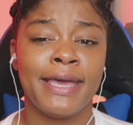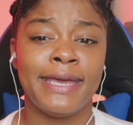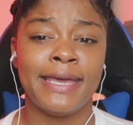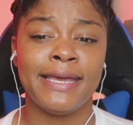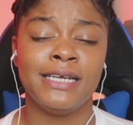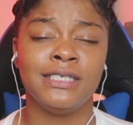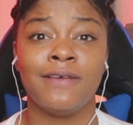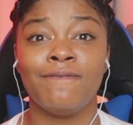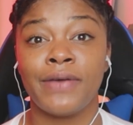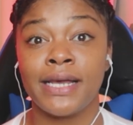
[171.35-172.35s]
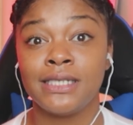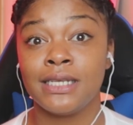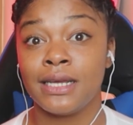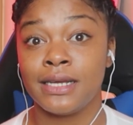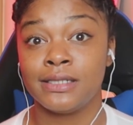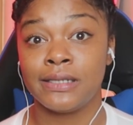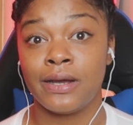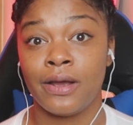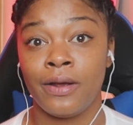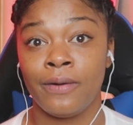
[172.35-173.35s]
He's investing
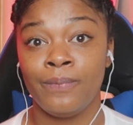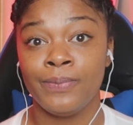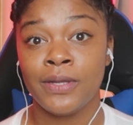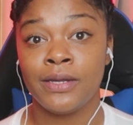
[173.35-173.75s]
into her.